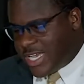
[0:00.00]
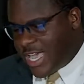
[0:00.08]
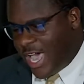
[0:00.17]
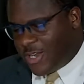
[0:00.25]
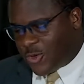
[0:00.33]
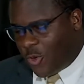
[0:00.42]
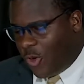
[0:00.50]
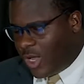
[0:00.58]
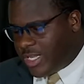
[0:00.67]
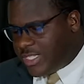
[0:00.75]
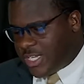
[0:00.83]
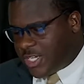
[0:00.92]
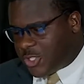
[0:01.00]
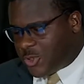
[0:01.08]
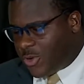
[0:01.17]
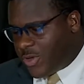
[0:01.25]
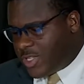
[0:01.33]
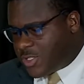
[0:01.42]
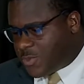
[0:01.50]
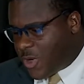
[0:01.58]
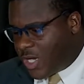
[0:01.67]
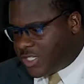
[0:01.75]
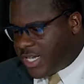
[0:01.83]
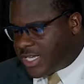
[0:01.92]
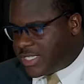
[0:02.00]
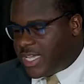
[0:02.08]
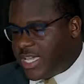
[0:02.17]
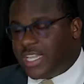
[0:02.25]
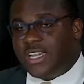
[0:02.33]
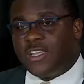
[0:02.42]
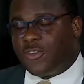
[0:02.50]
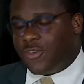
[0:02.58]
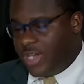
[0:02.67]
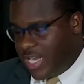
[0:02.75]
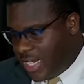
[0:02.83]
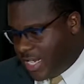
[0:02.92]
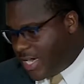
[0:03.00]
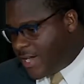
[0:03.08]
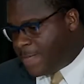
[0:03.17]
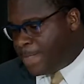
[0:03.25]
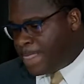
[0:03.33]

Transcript: and quality assurance projects in Grenada,